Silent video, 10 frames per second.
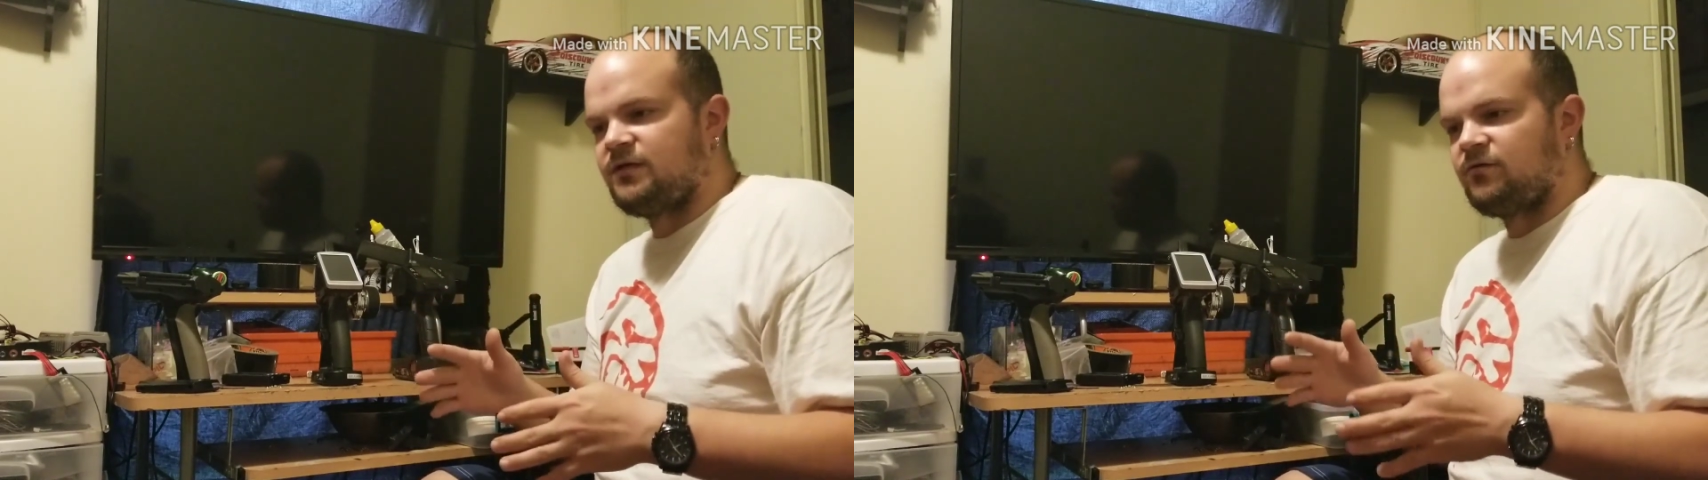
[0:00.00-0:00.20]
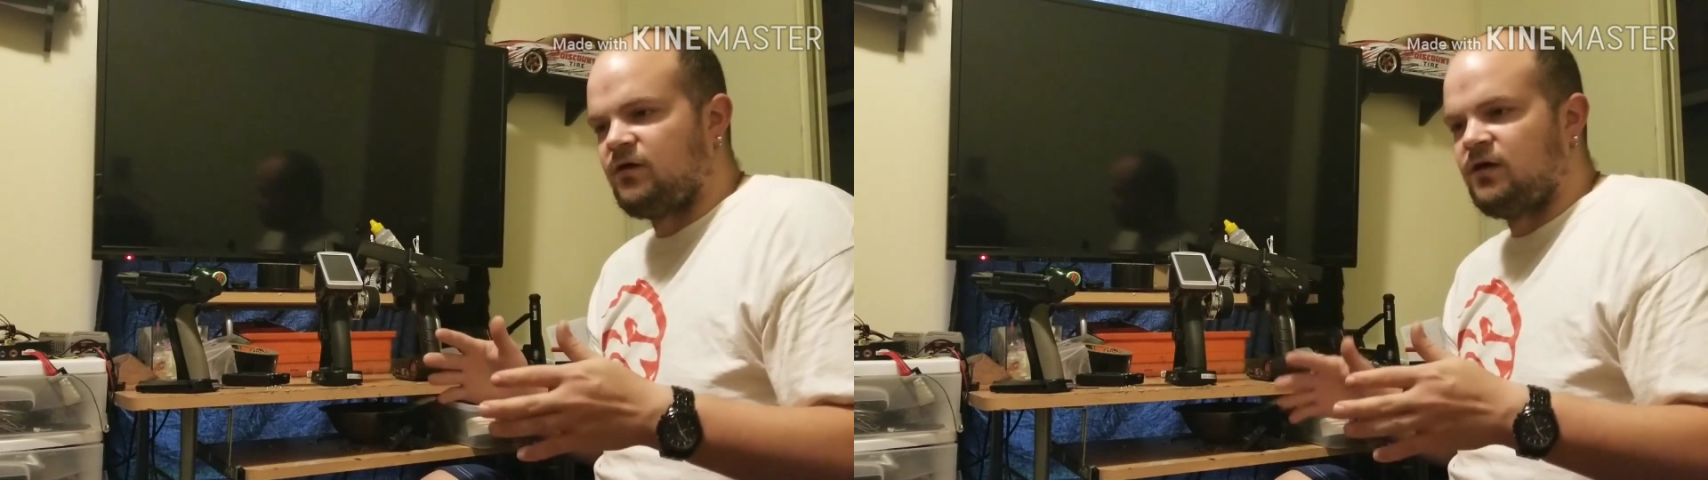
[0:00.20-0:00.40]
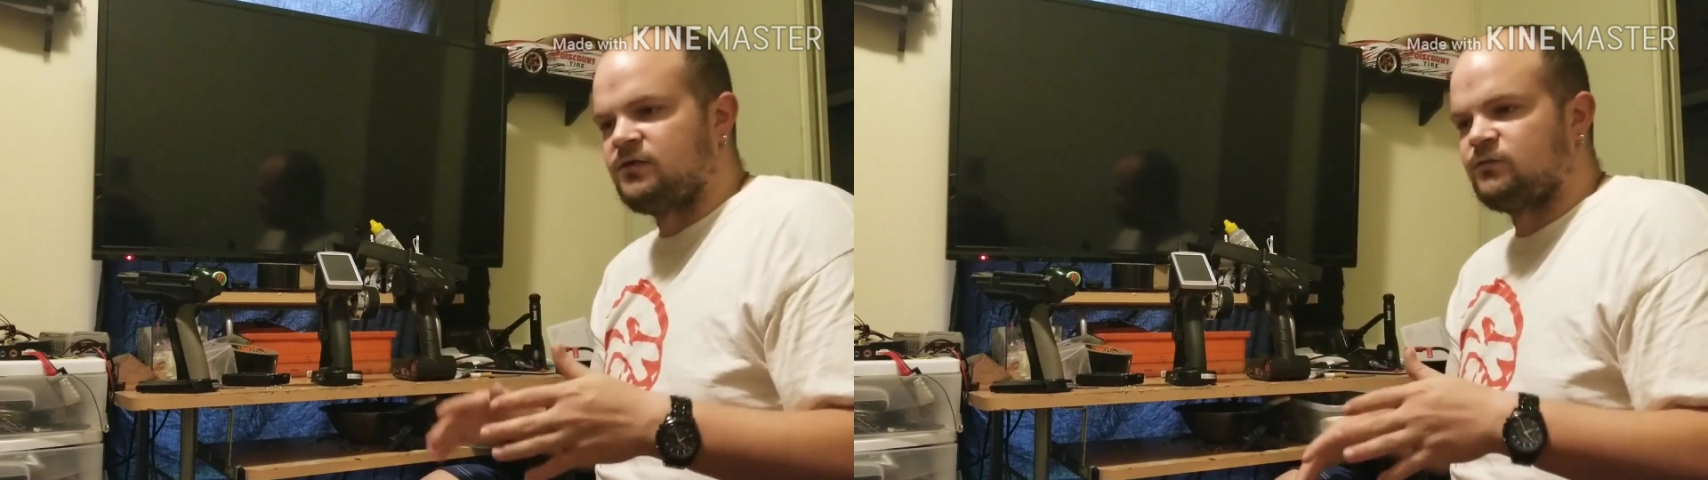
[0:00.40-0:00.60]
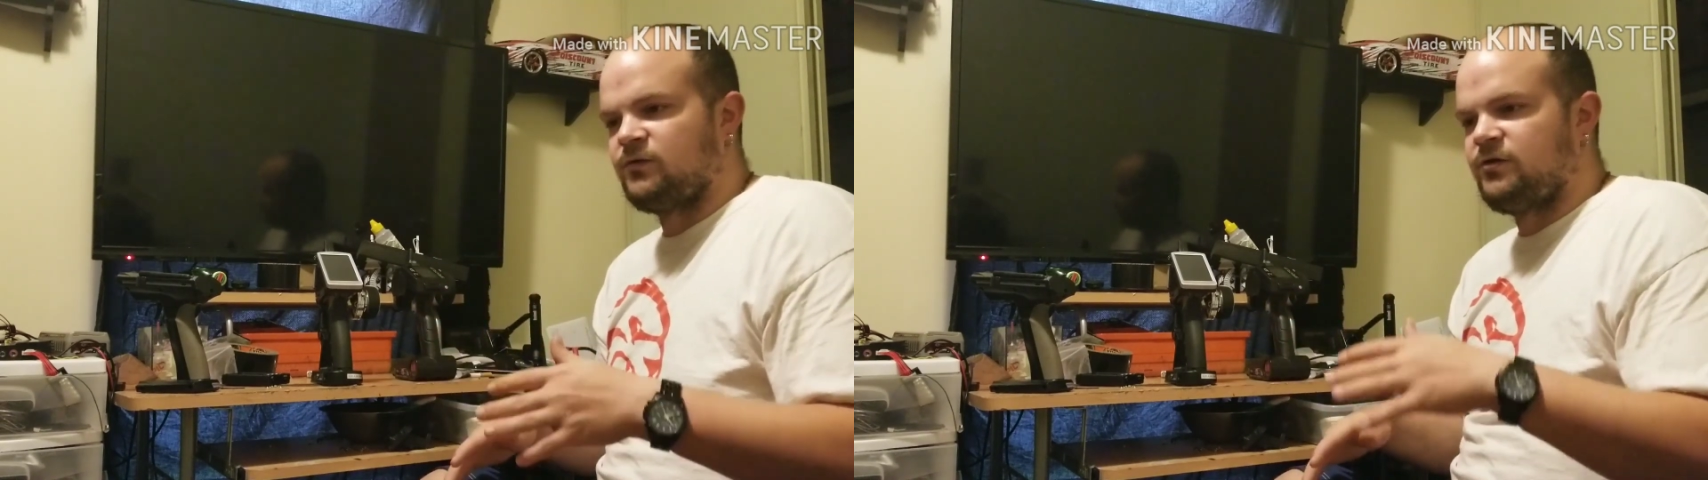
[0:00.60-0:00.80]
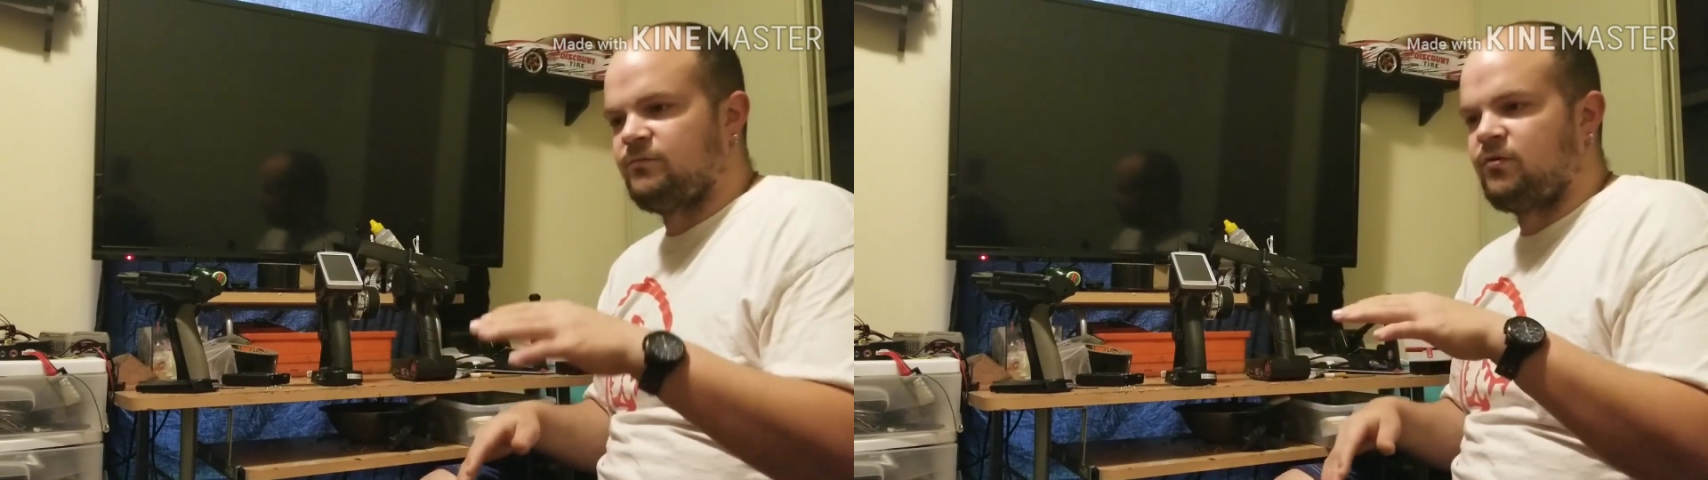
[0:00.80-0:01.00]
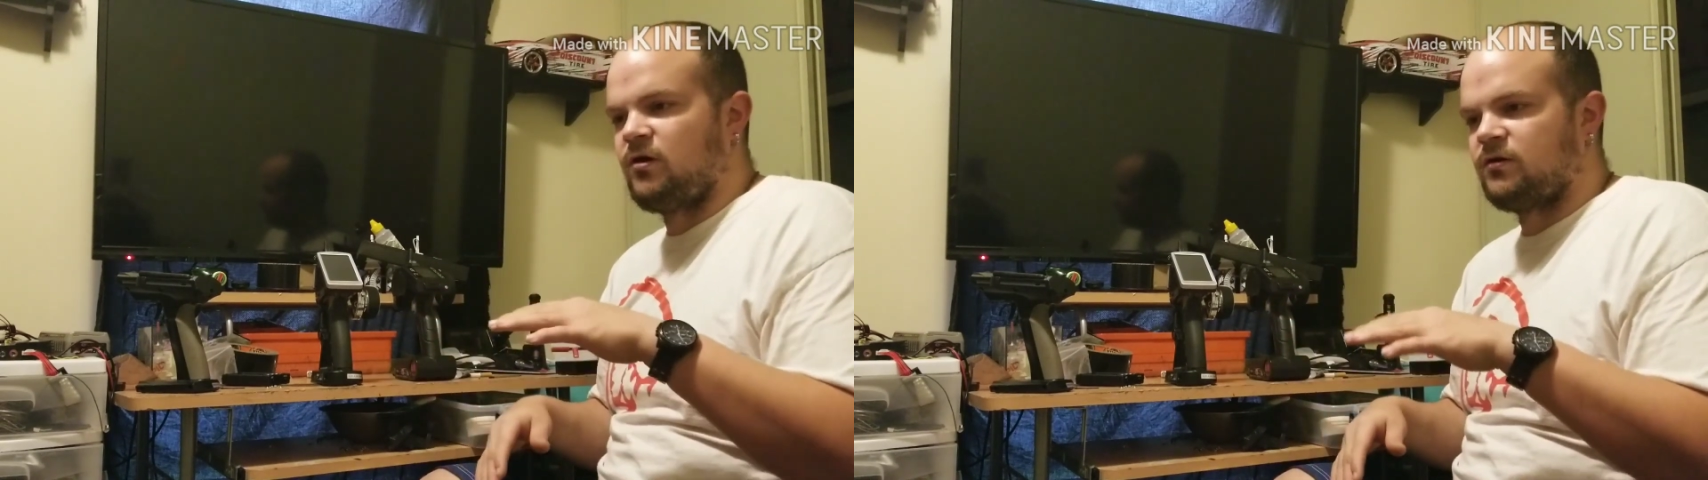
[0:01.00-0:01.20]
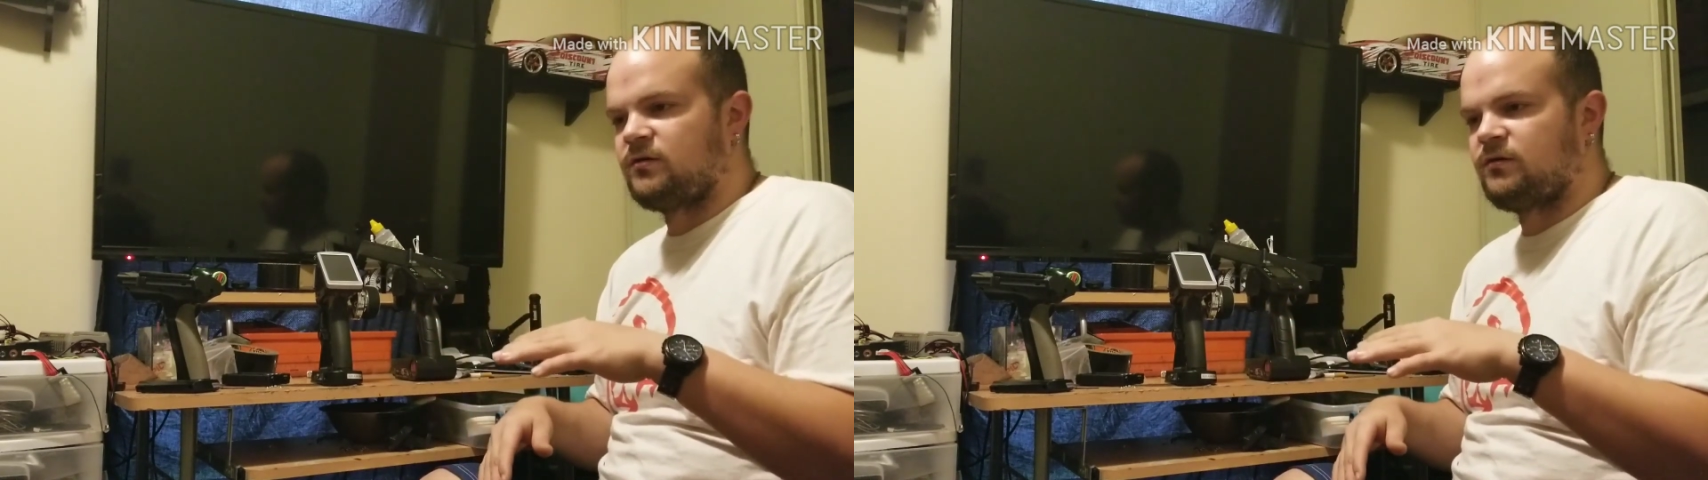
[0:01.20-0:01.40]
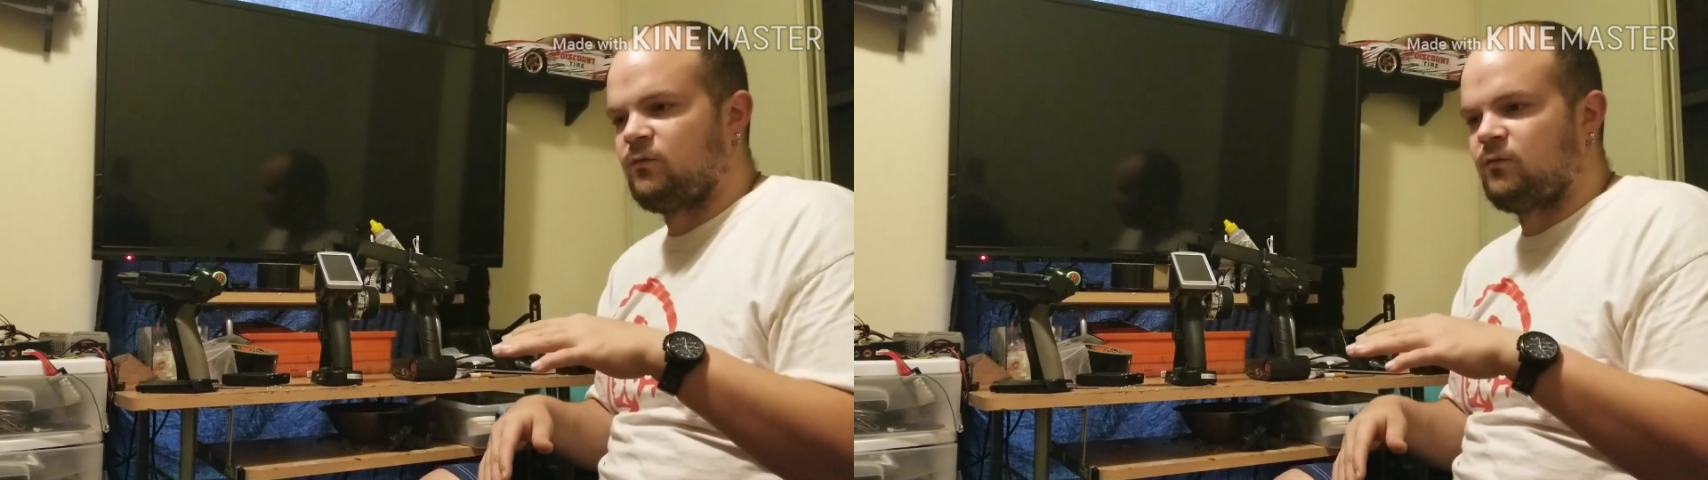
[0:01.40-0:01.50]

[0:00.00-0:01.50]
garages where you can park